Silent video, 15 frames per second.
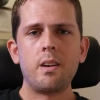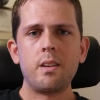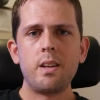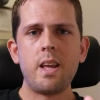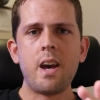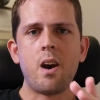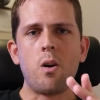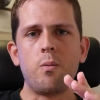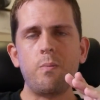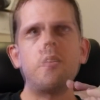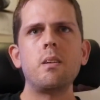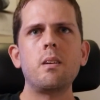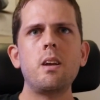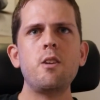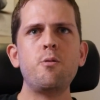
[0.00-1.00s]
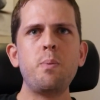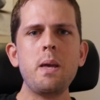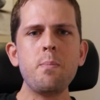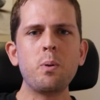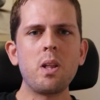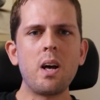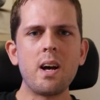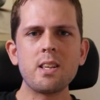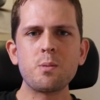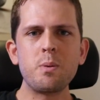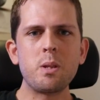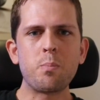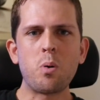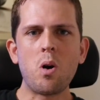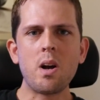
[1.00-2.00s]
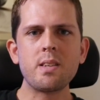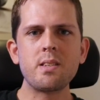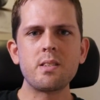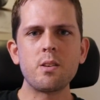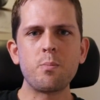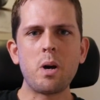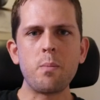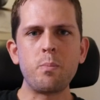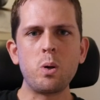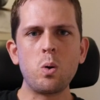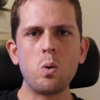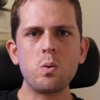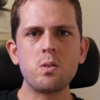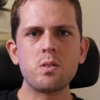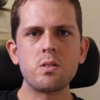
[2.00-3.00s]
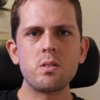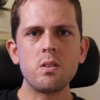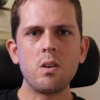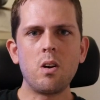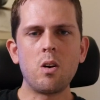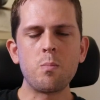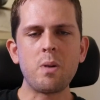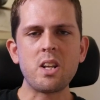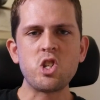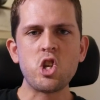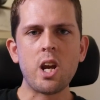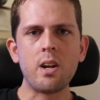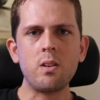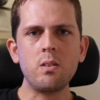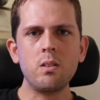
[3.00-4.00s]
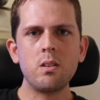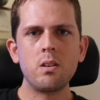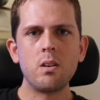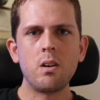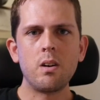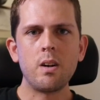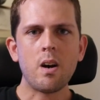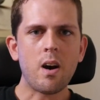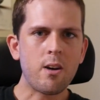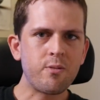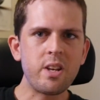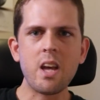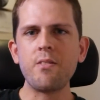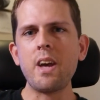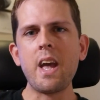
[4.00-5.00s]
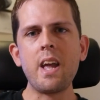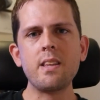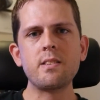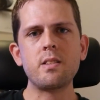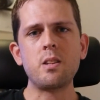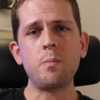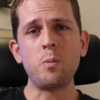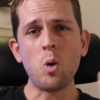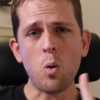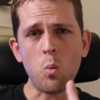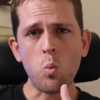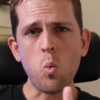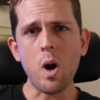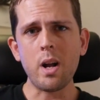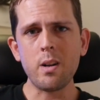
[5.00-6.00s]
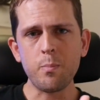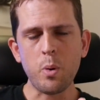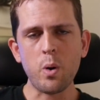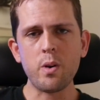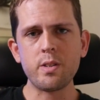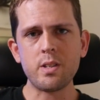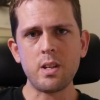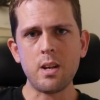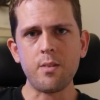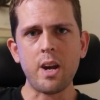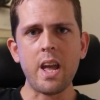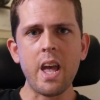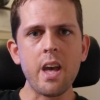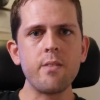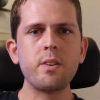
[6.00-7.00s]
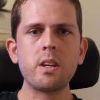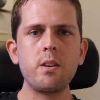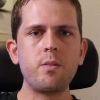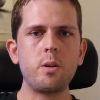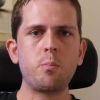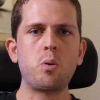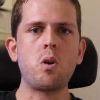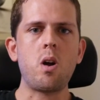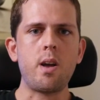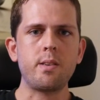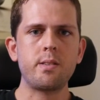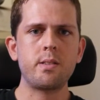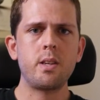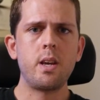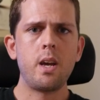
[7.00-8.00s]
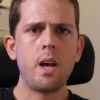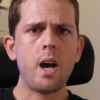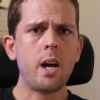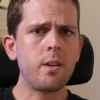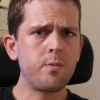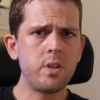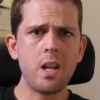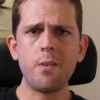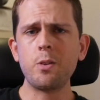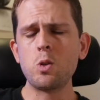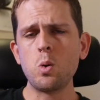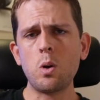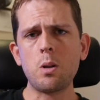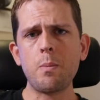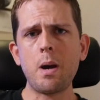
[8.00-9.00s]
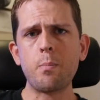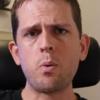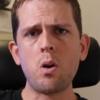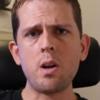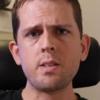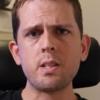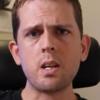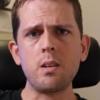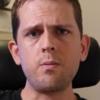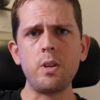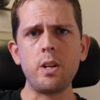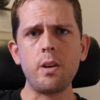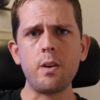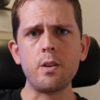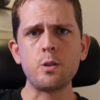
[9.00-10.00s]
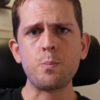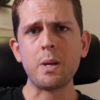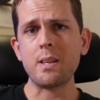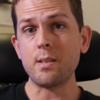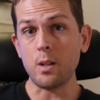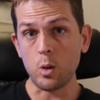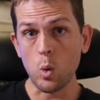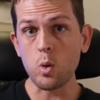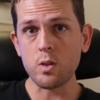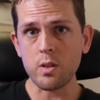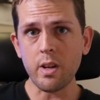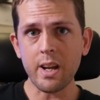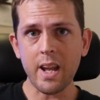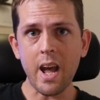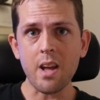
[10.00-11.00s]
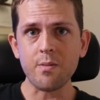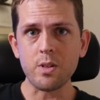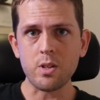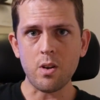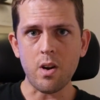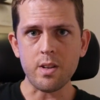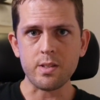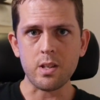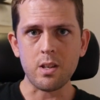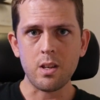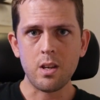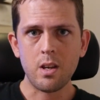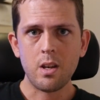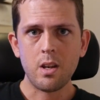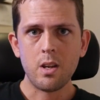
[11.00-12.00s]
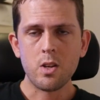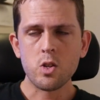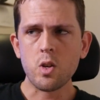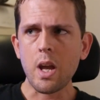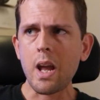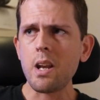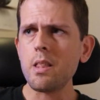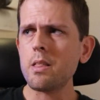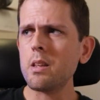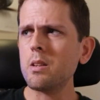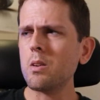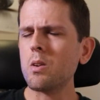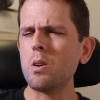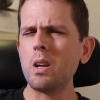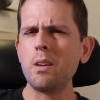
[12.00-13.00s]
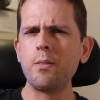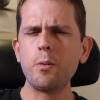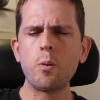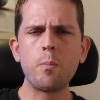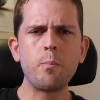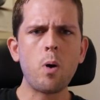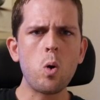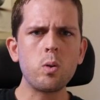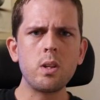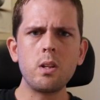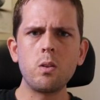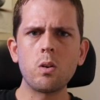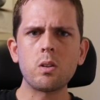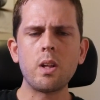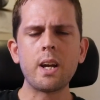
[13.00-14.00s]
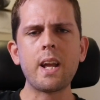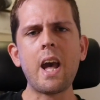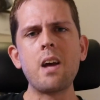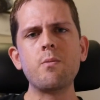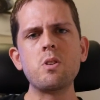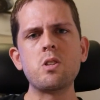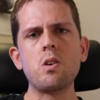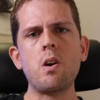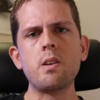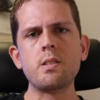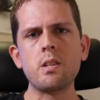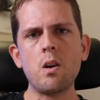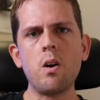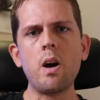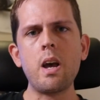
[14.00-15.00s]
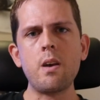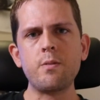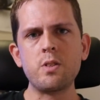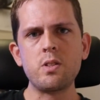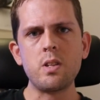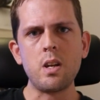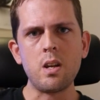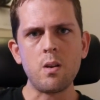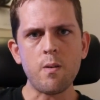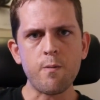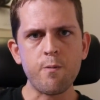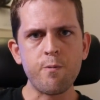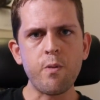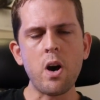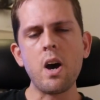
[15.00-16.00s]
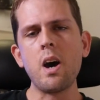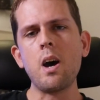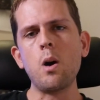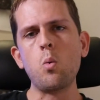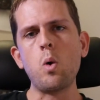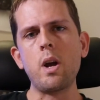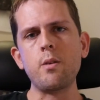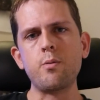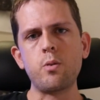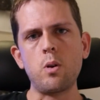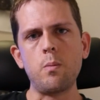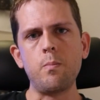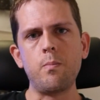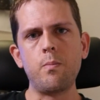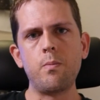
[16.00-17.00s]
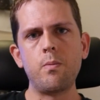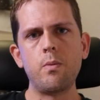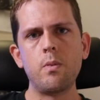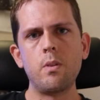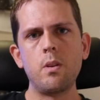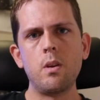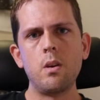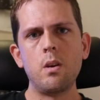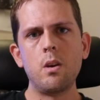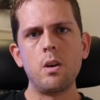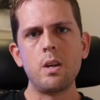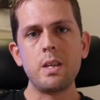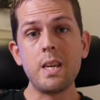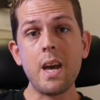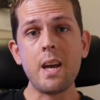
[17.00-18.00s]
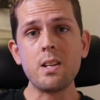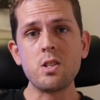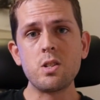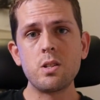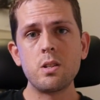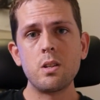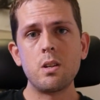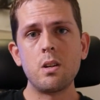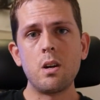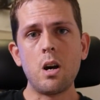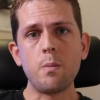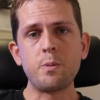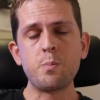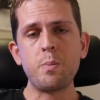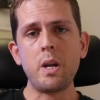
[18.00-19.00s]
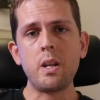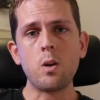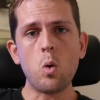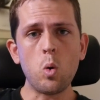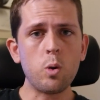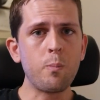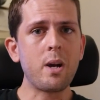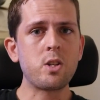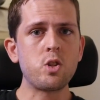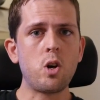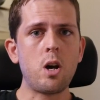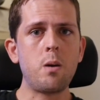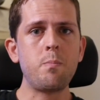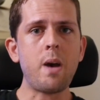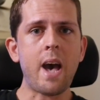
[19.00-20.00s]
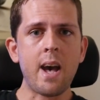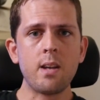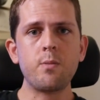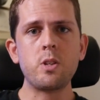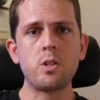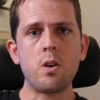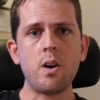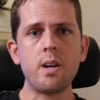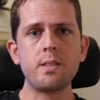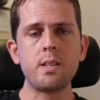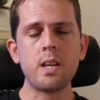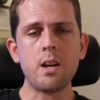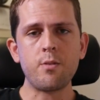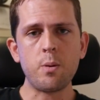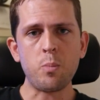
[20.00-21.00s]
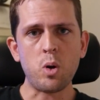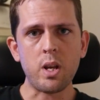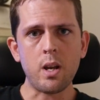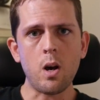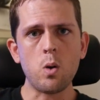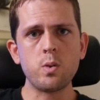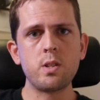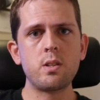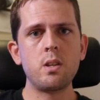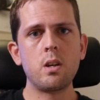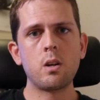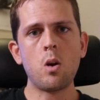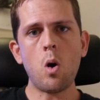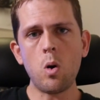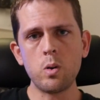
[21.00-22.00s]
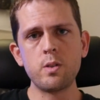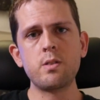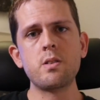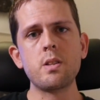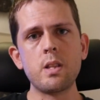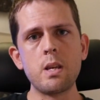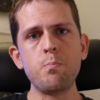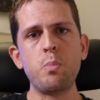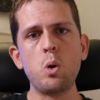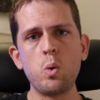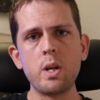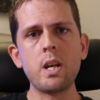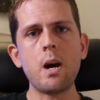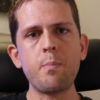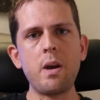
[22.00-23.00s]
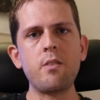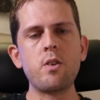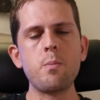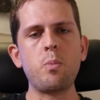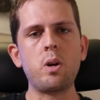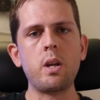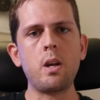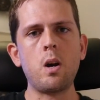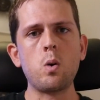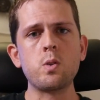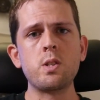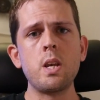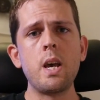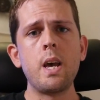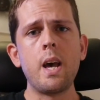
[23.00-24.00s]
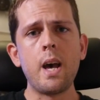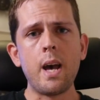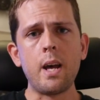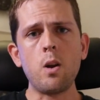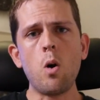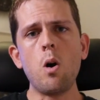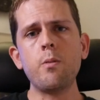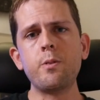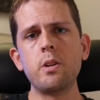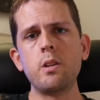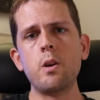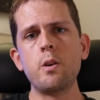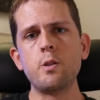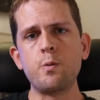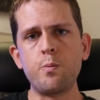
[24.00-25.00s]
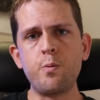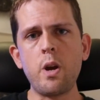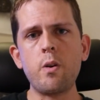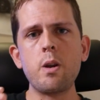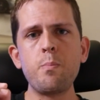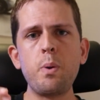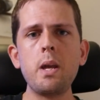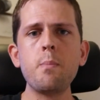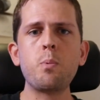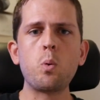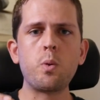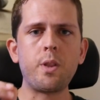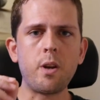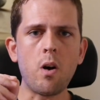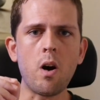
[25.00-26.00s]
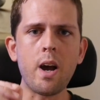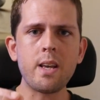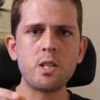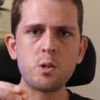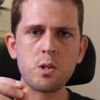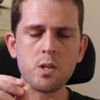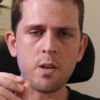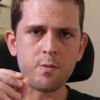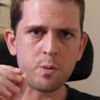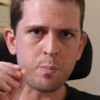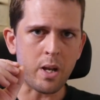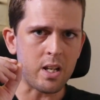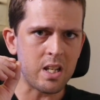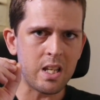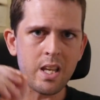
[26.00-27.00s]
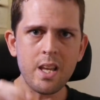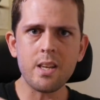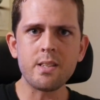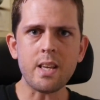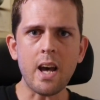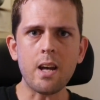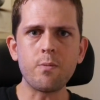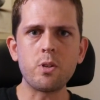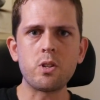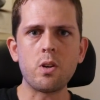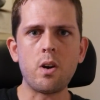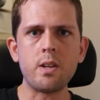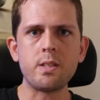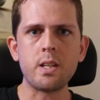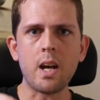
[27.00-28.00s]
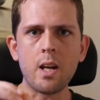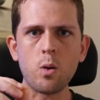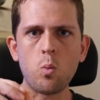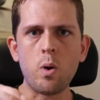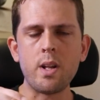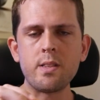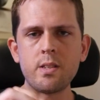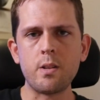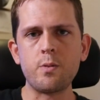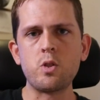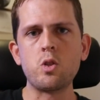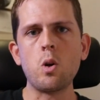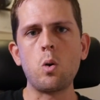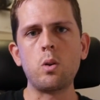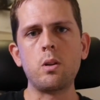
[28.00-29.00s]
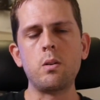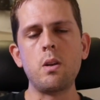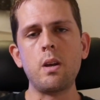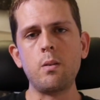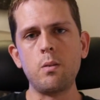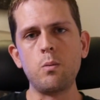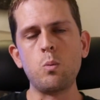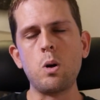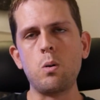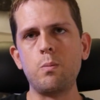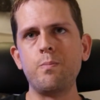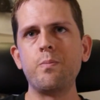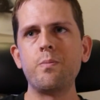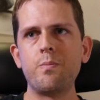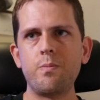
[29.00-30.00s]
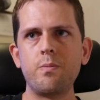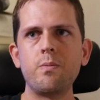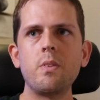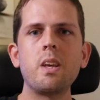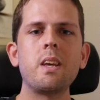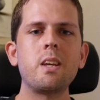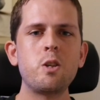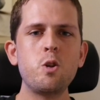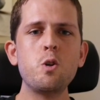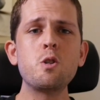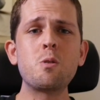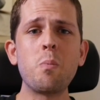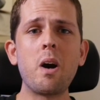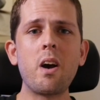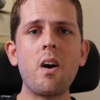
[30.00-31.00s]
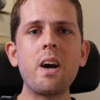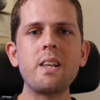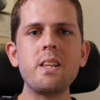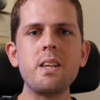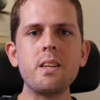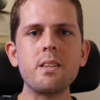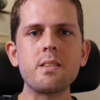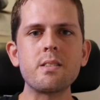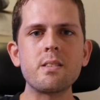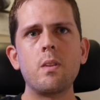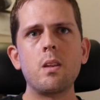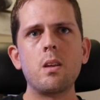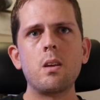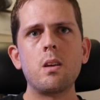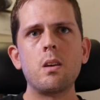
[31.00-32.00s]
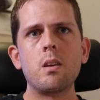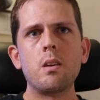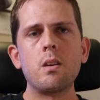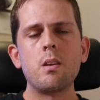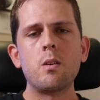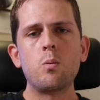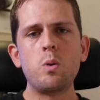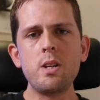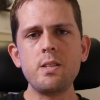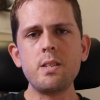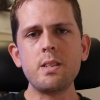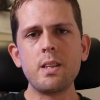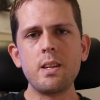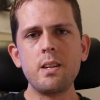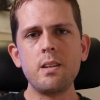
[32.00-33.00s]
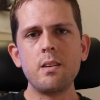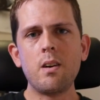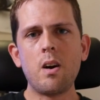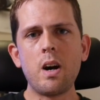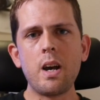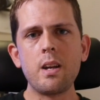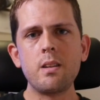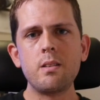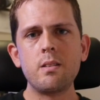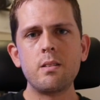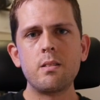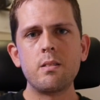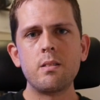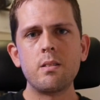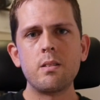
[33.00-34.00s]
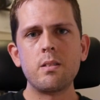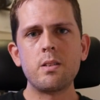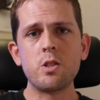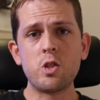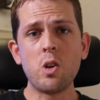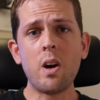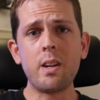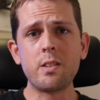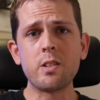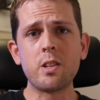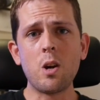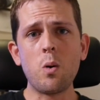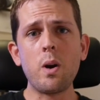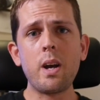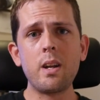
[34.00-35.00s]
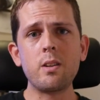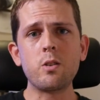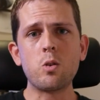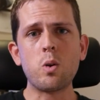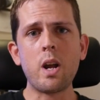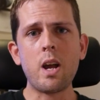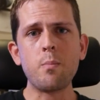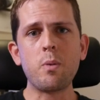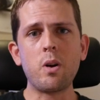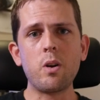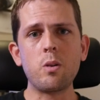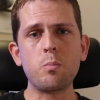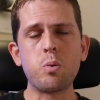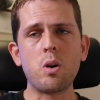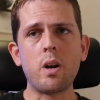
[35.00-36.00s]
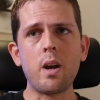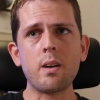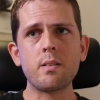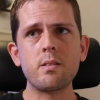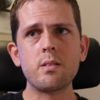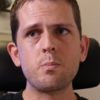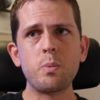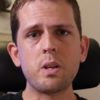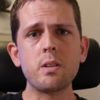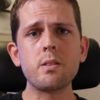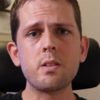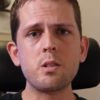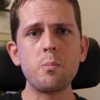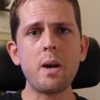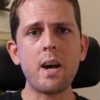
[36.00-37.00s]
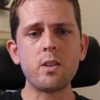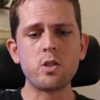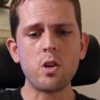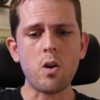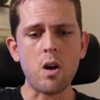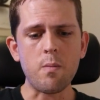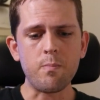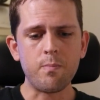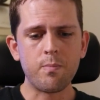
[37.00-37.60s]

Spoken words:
Now, if people ask me the prices of my builds on my channel, I've never answered them. Not one person have I ever given a price. And I've never talked about pricing in videos because it looks like advertising. So anything that could even remotely look like advertising, I have steered far away from. Yet, I'm spending all of my time advertising everybody else, constantly building up everybody else, and often those very people that I have spent years advertising are the ones that have used my ideas. Recently, I decided to go ahead and create my own products because it's about time.